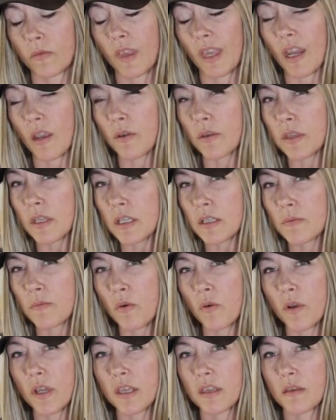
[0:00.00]
Now, at this
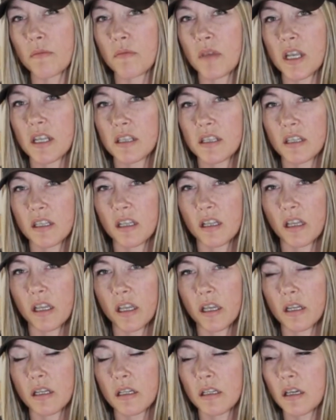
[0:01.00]
point, the Manson
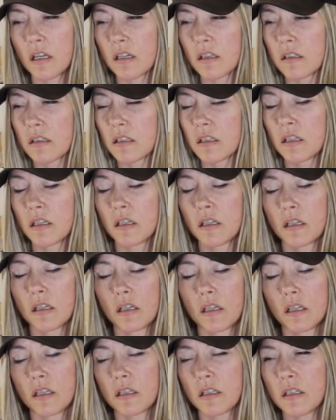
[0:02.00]
clan got
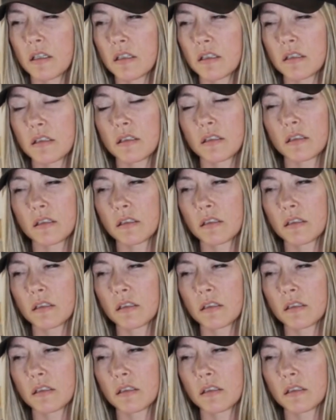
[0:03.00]
a. It is.